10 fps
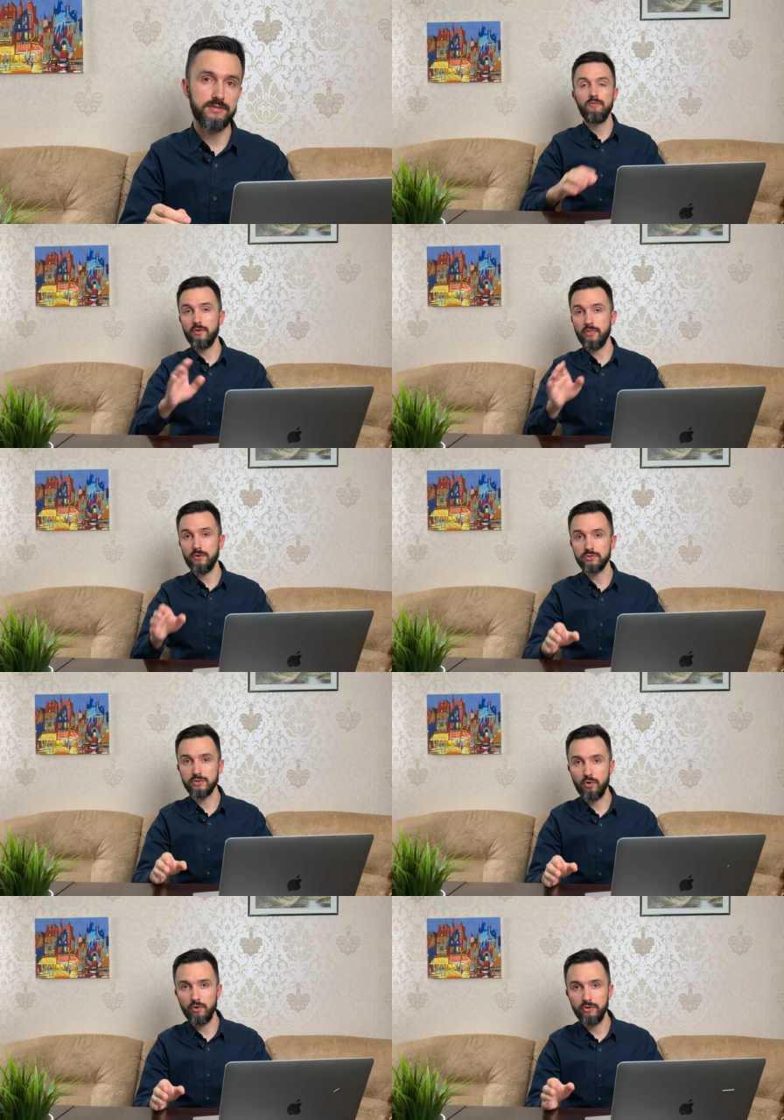For those
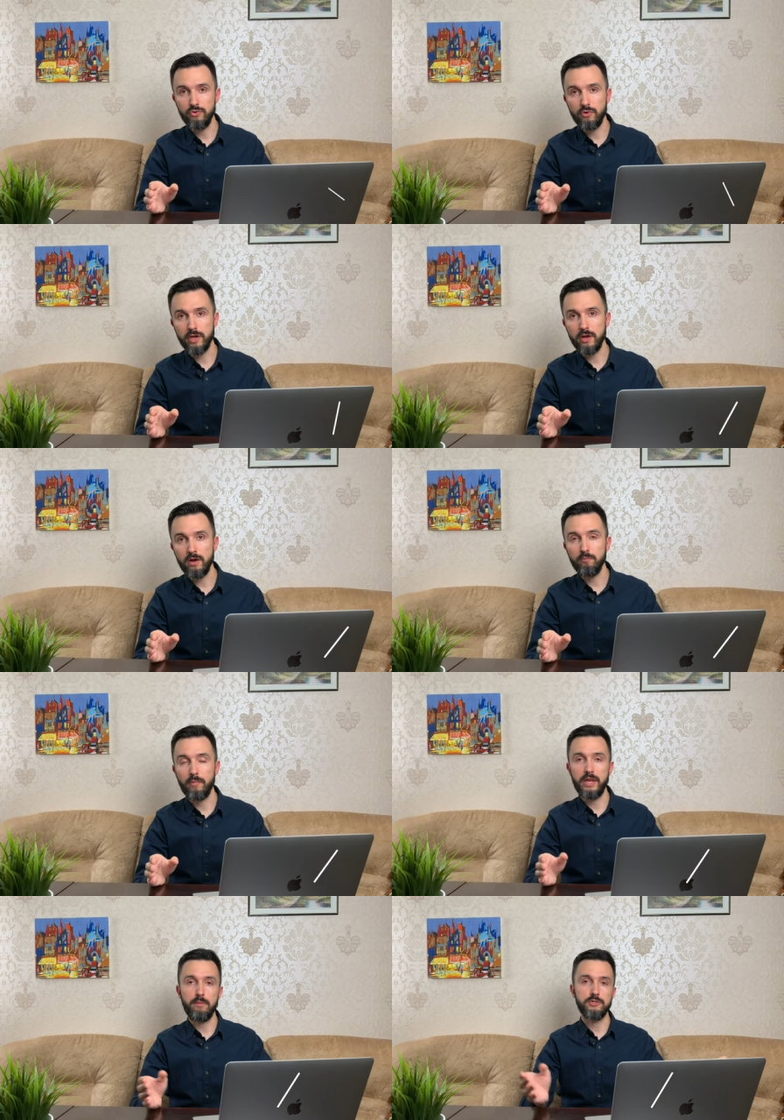who are new here, my
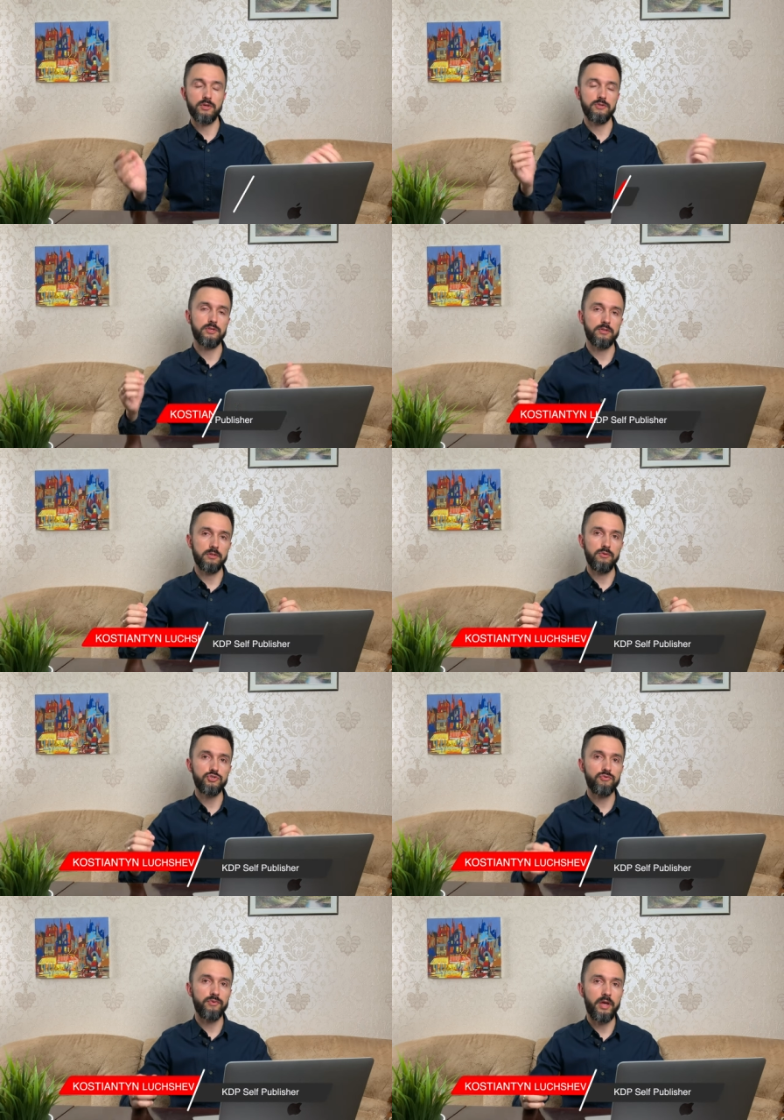name is Kostiantyn
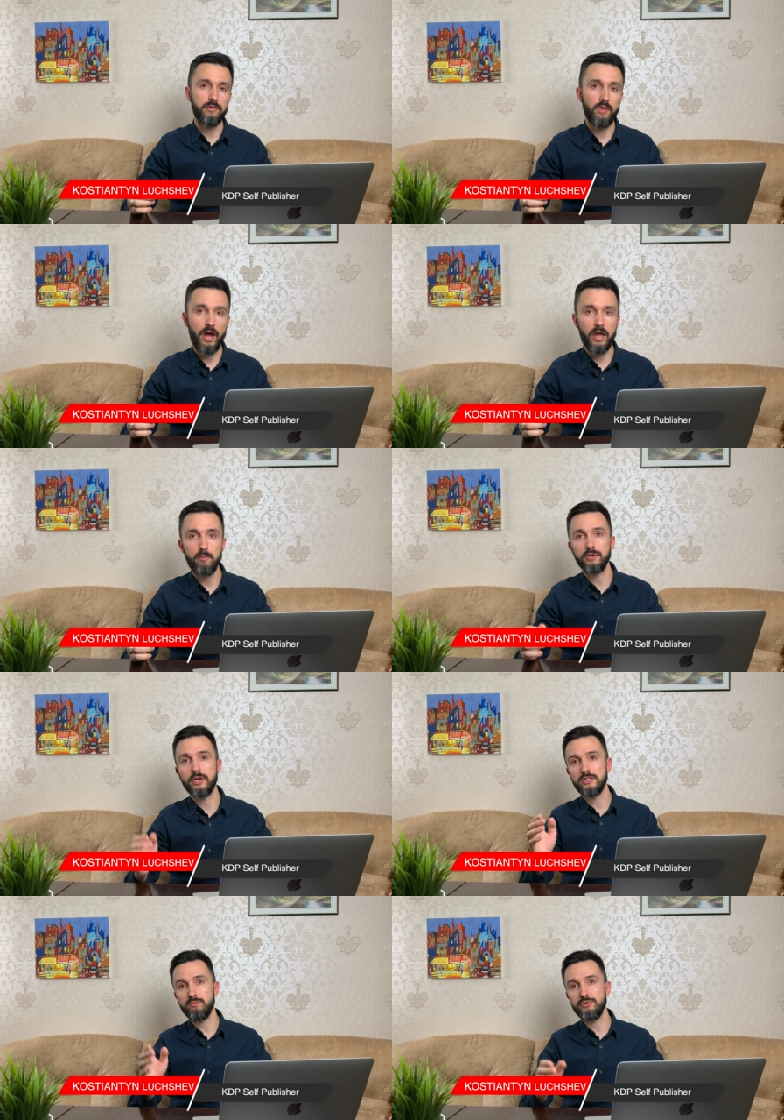Luchshev and I'm
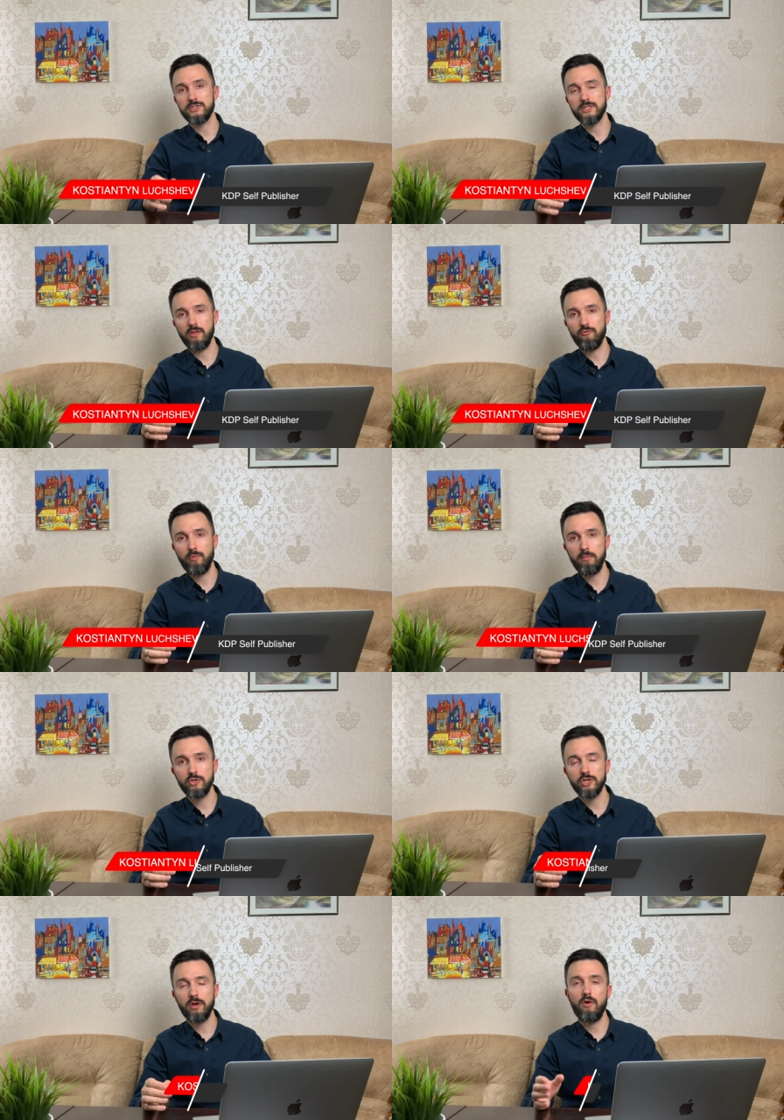KDP
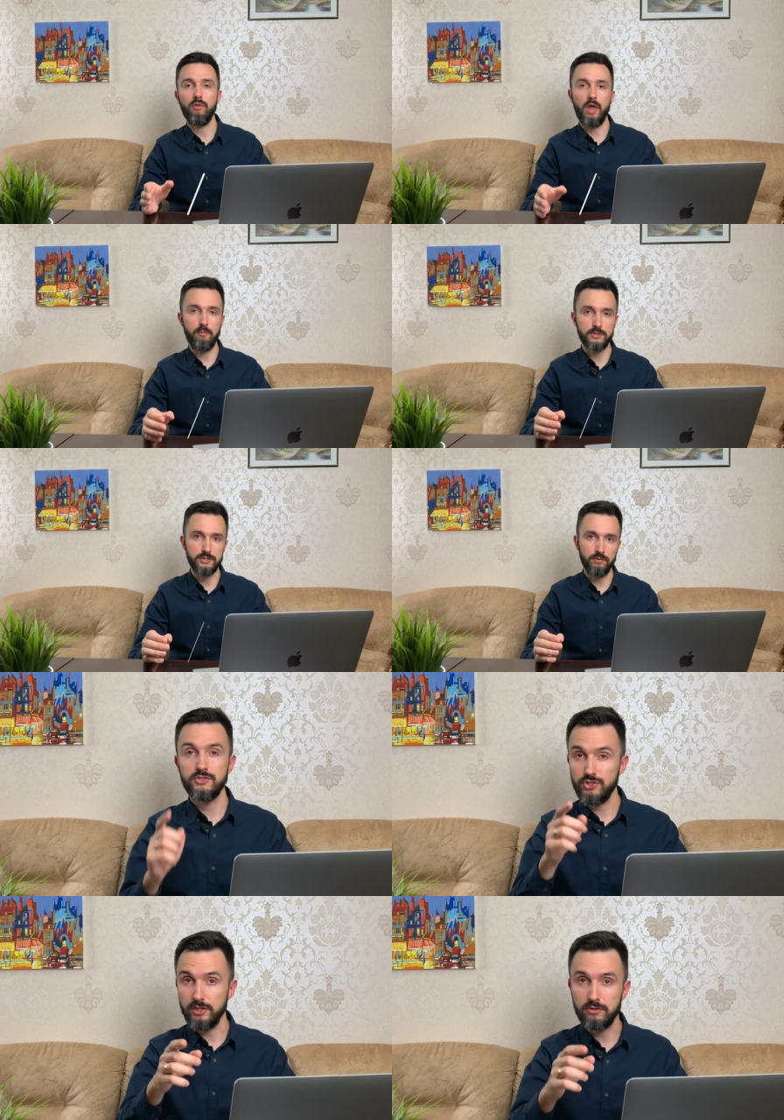self-publisher on Amazon.
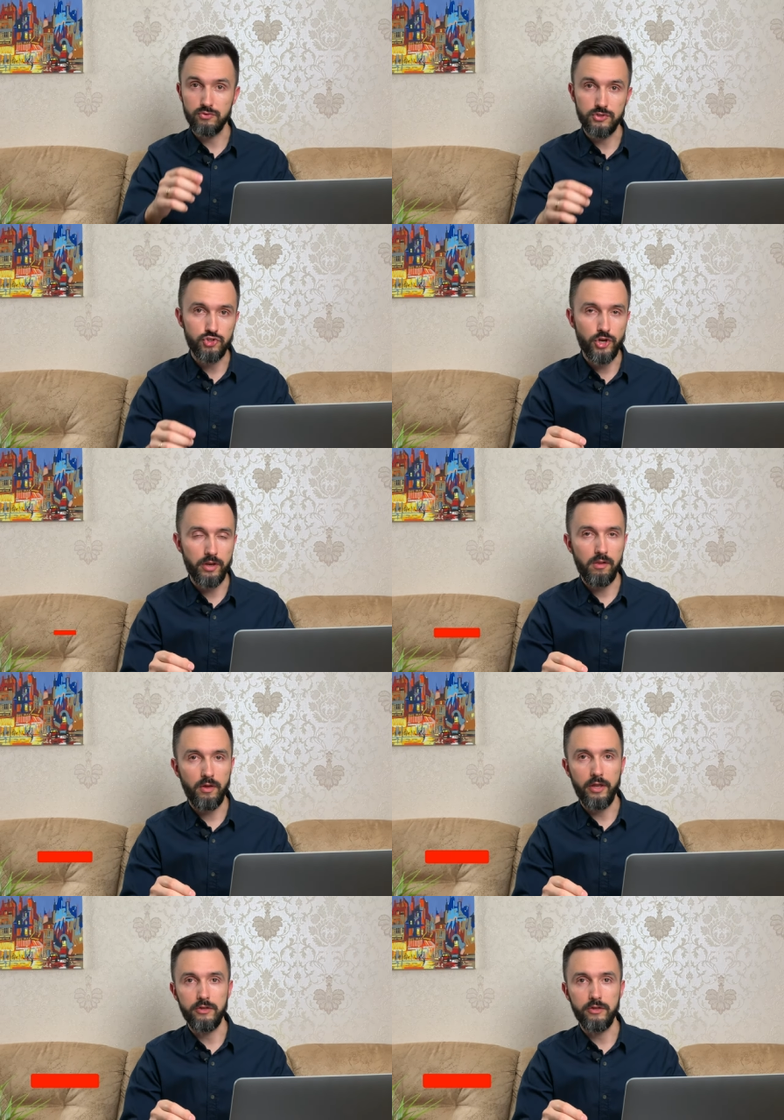Stick to this channel and